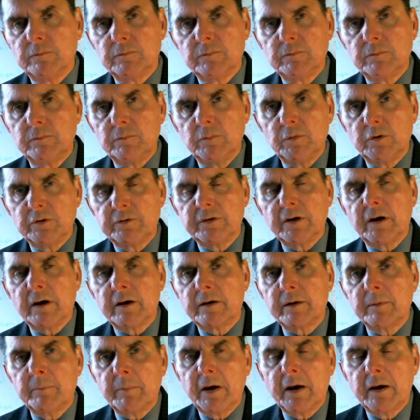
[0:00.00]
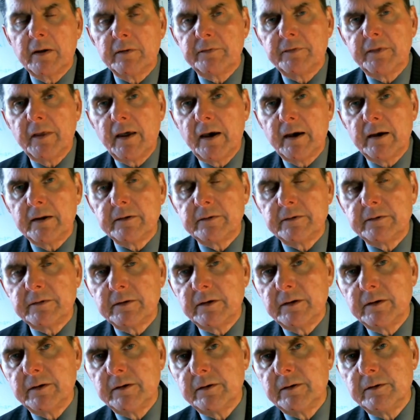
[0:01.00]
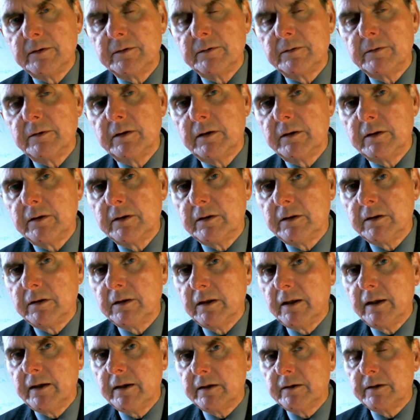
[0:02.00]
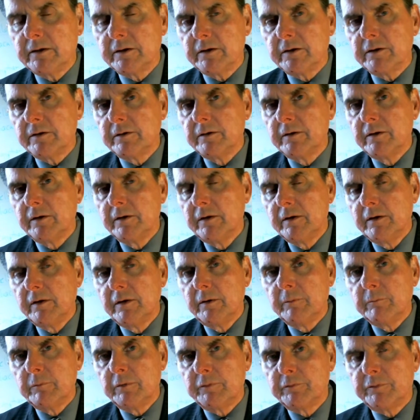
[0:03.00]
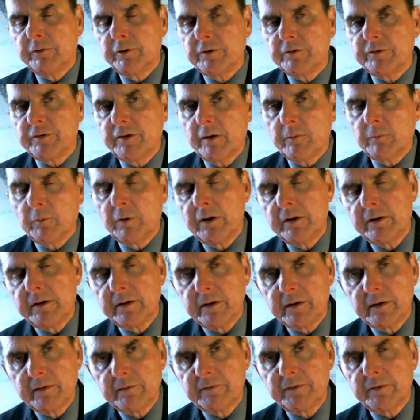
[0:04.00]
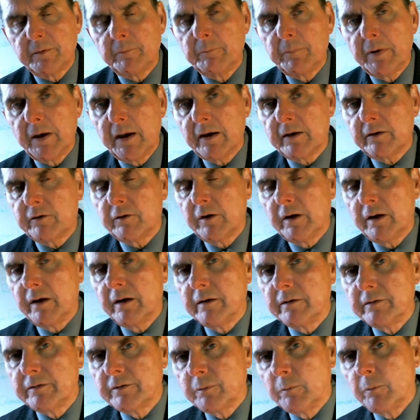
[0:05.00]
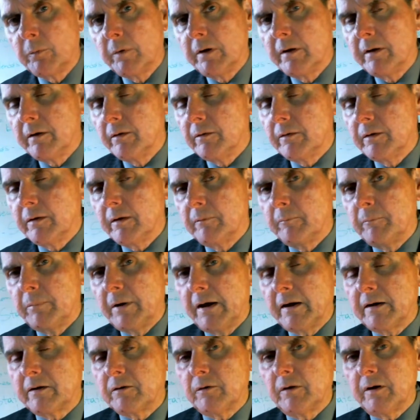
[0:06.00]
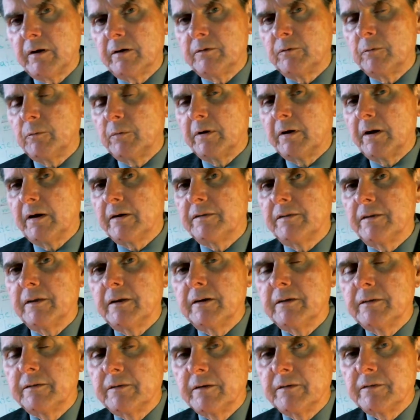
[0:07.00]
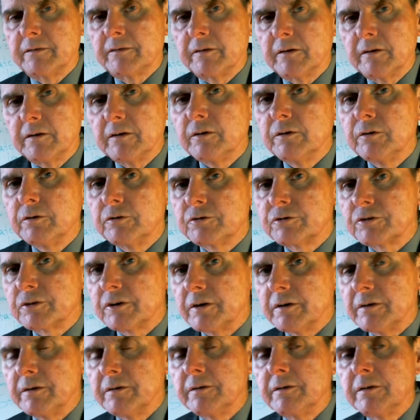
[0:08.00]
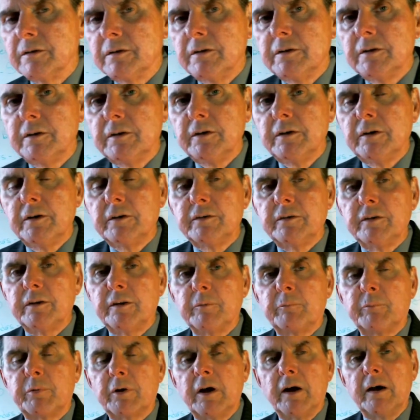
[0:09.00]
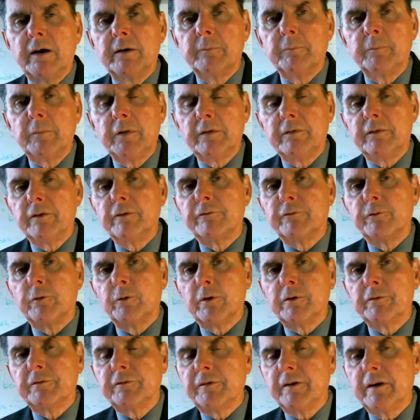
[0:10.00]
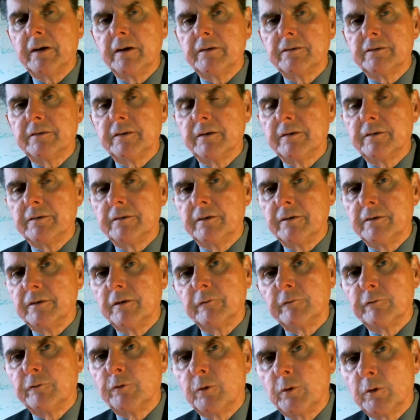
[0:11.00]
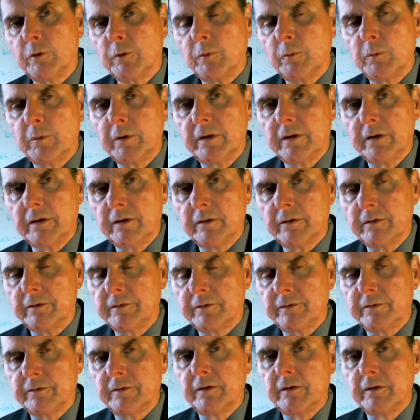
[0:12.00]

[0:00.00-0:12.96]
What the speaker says: we'll talk about that a little later. But first, I want to give some background to what I think the solution to the problem of the four faces and the four wheels